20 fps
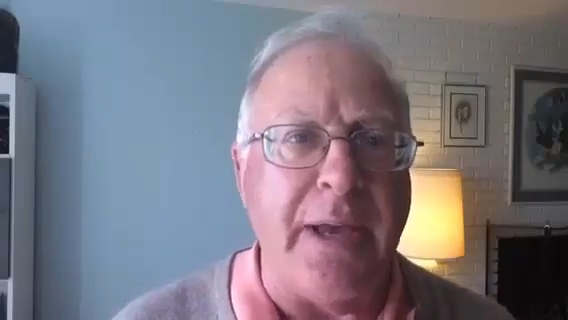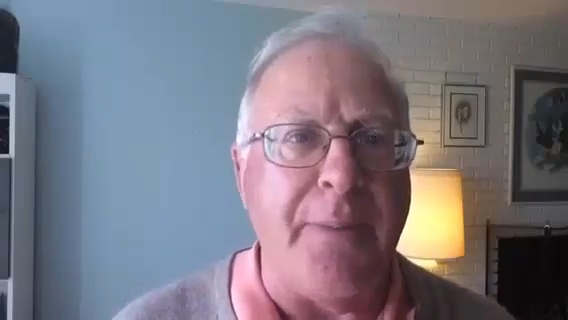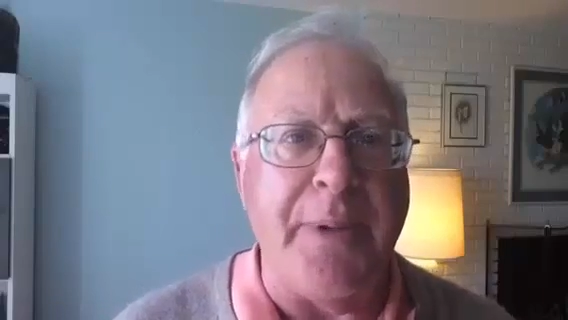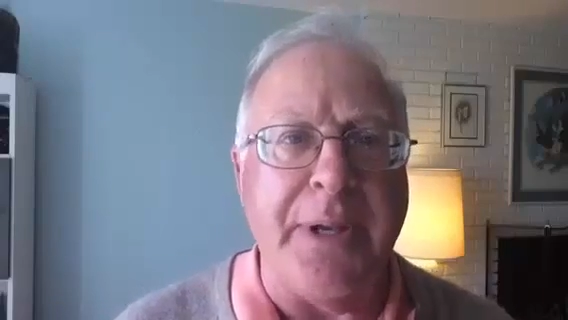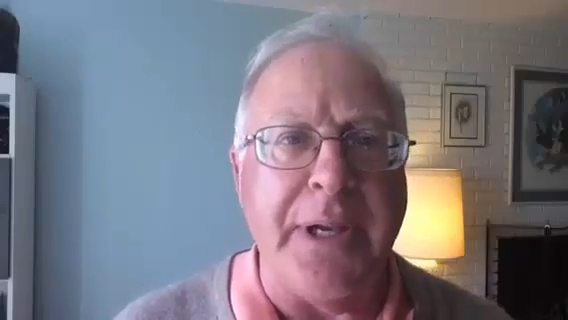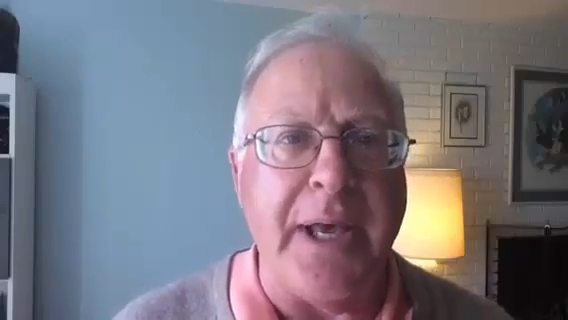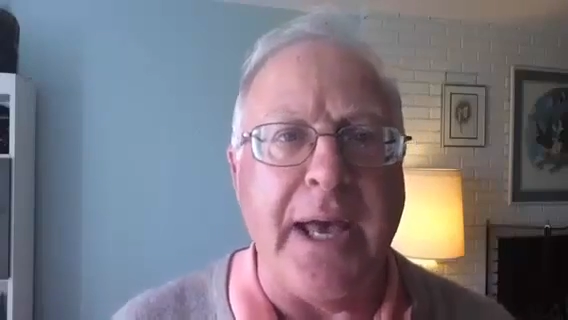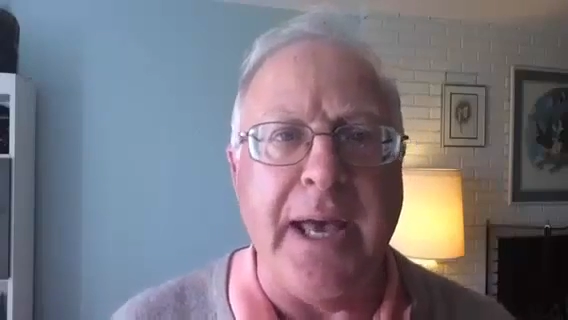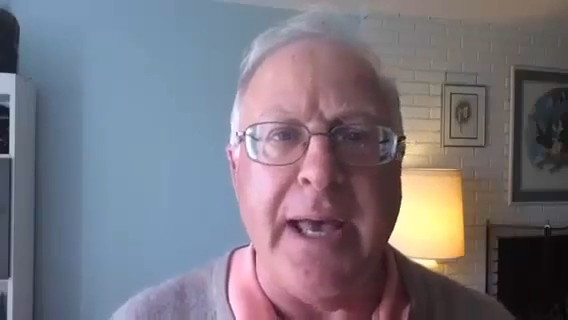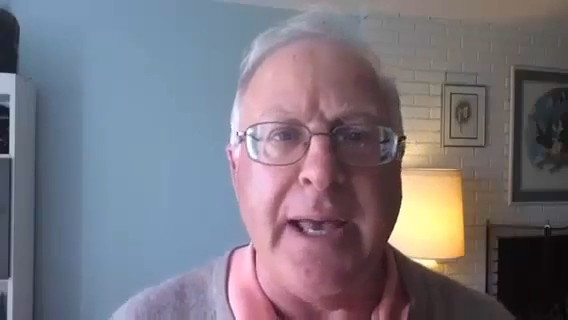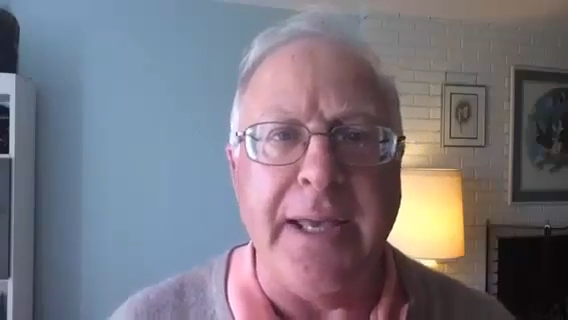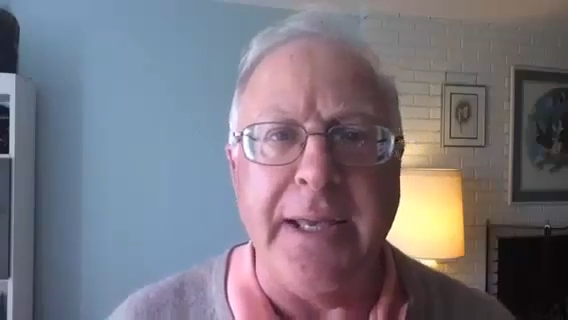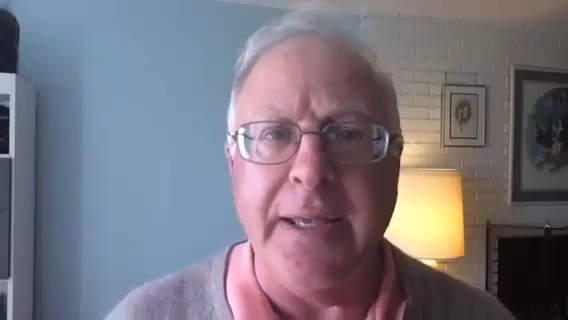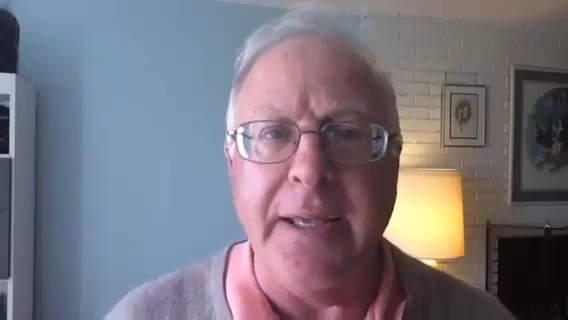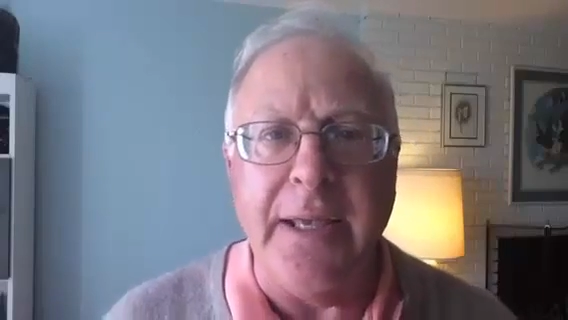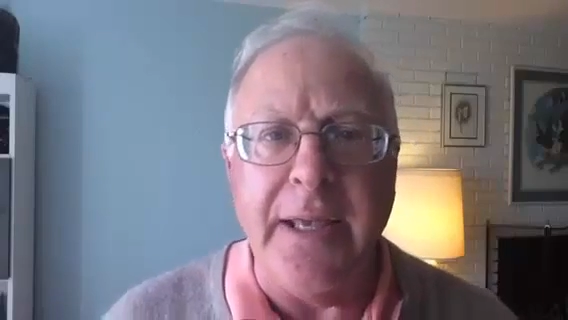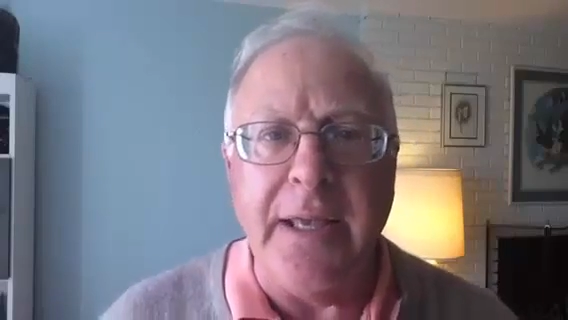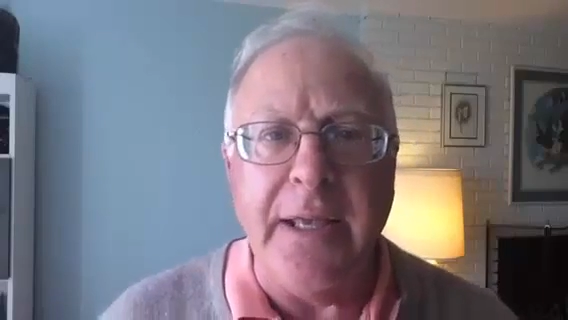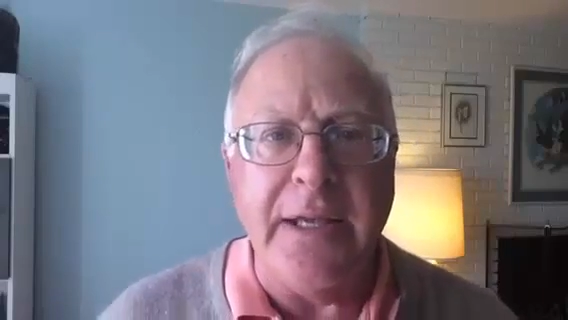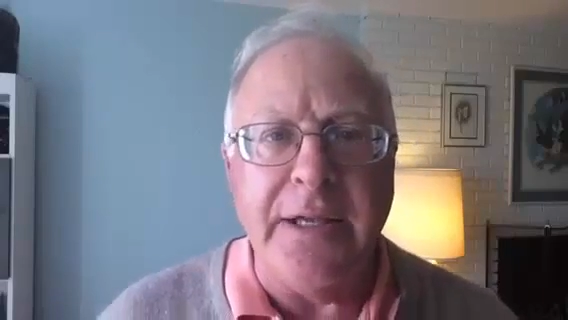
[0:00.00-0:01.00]
I mean,
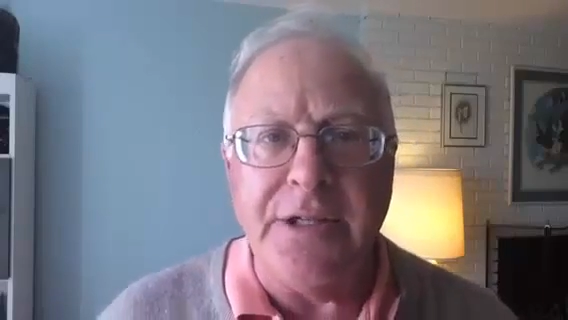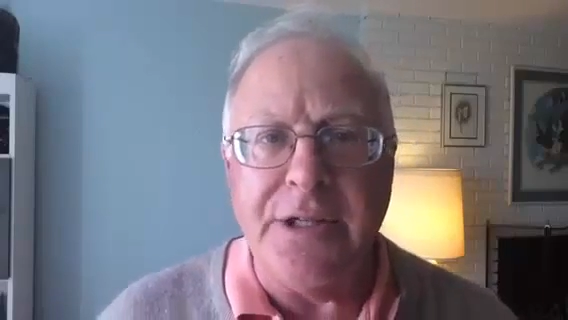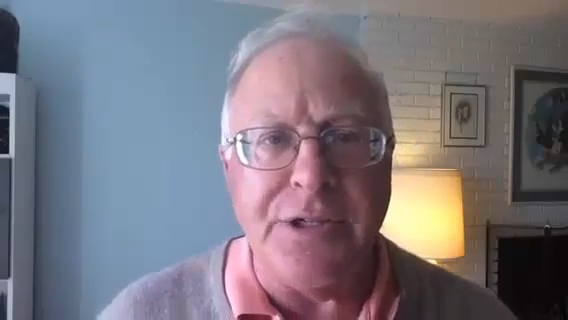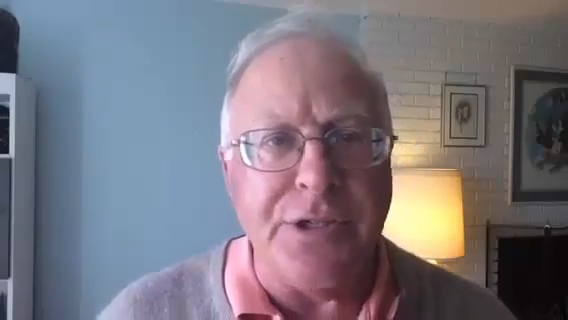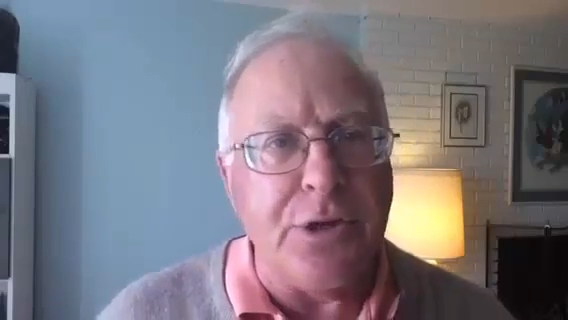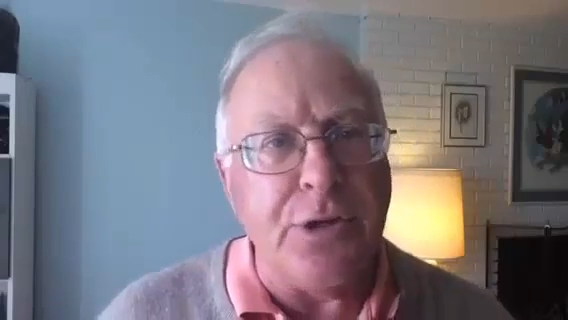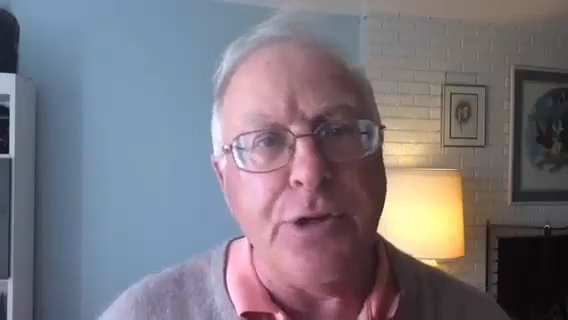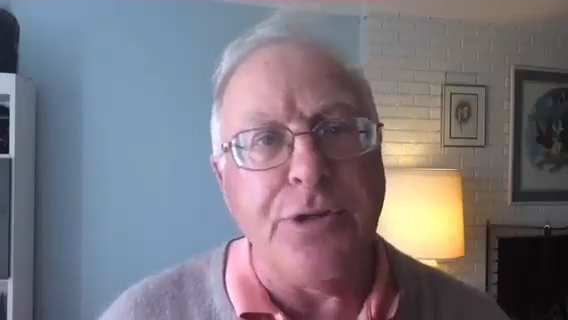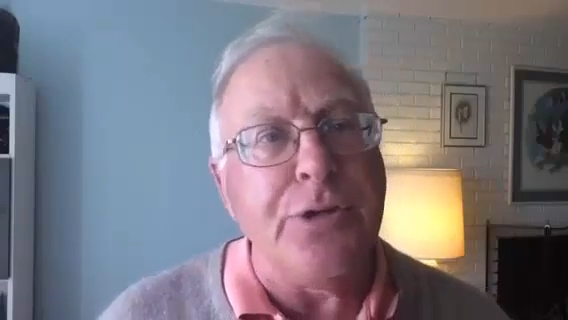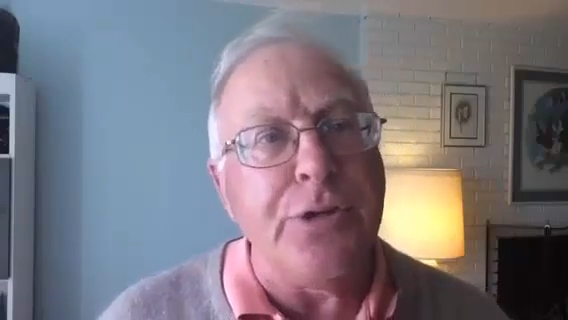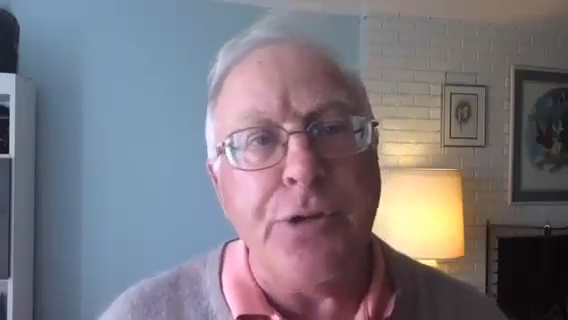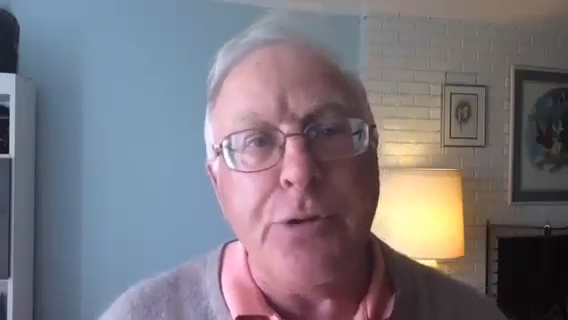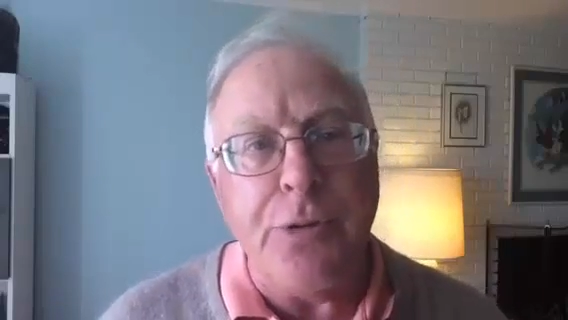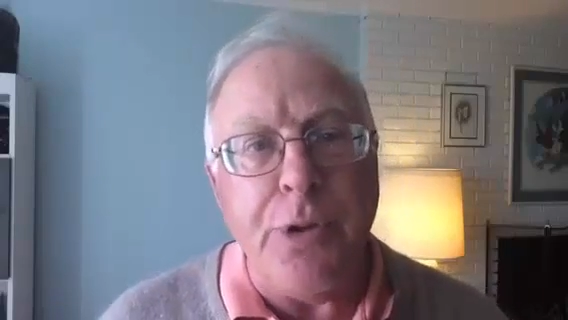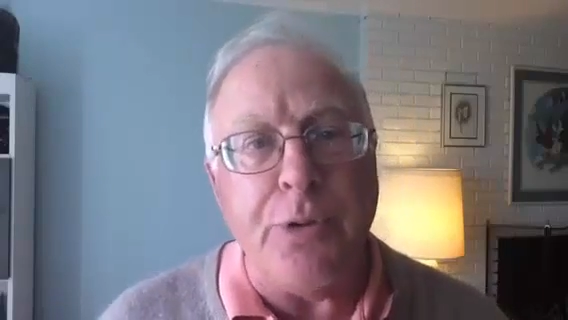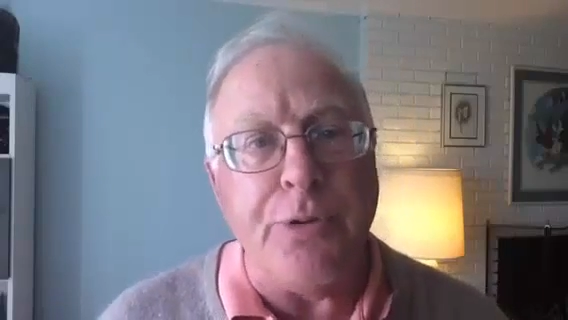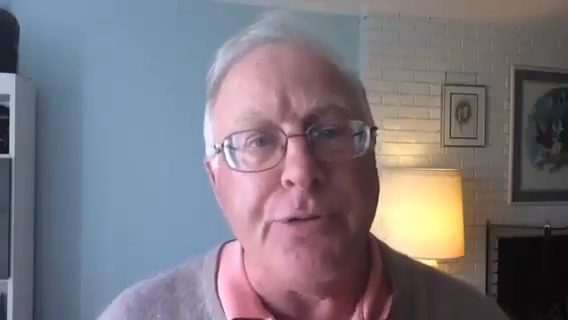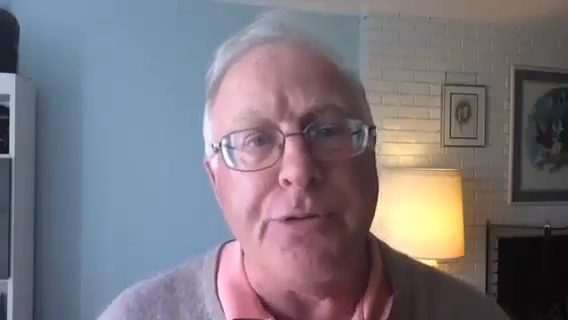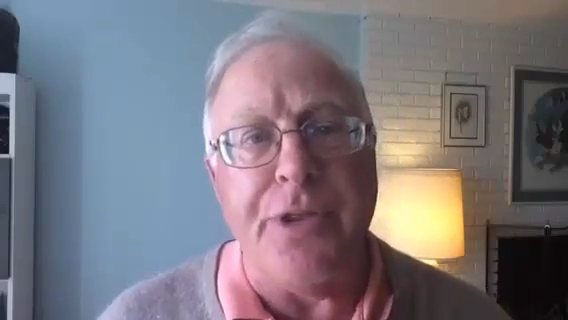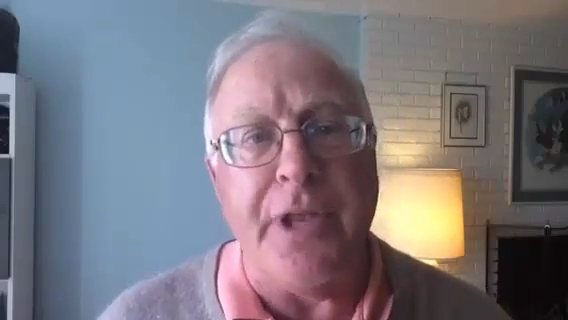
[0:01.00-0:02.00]
I just couldn't do
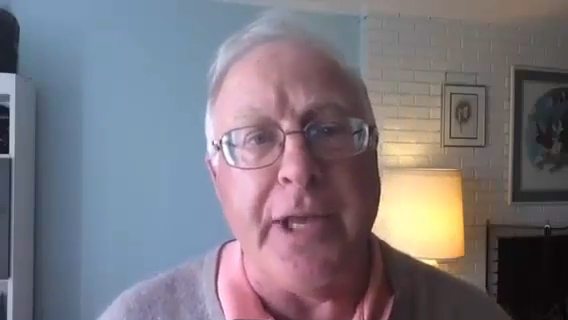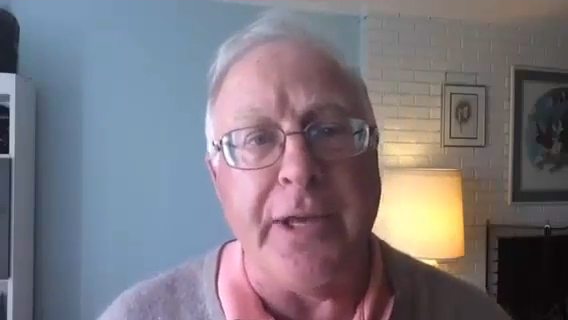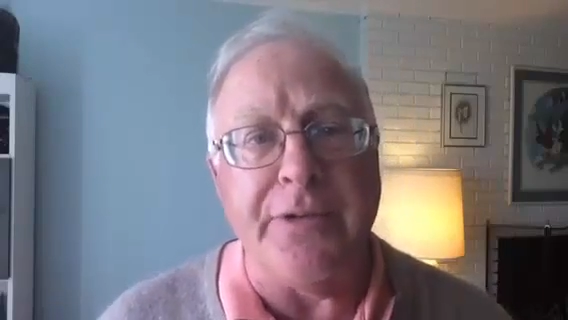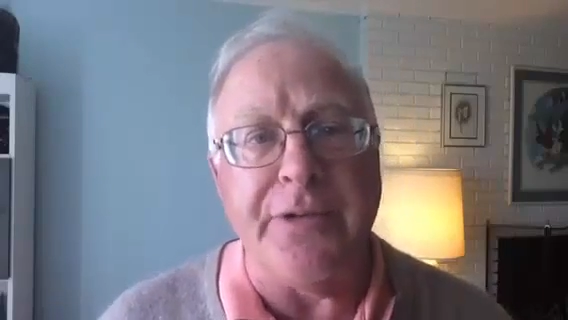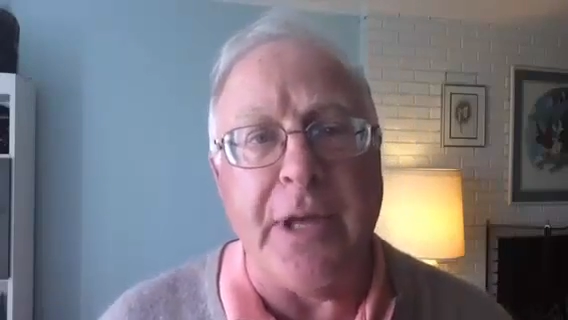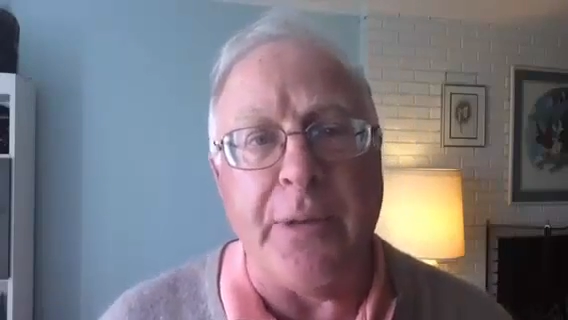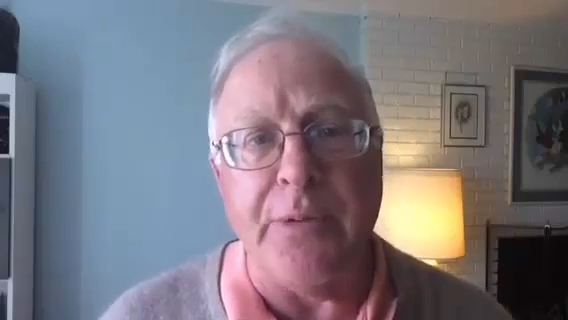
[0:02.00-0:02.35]
those things.